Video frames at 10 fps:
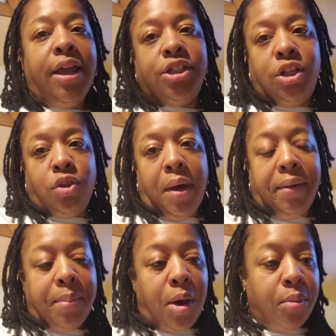and she
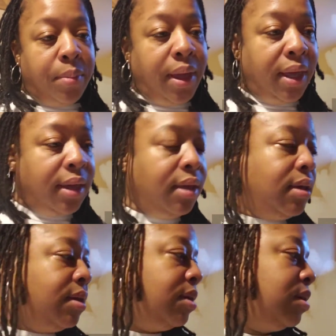thought about
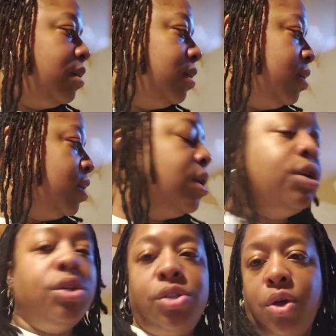me,
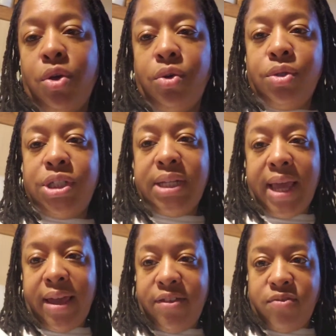so she
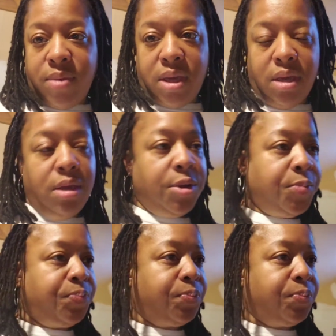gave me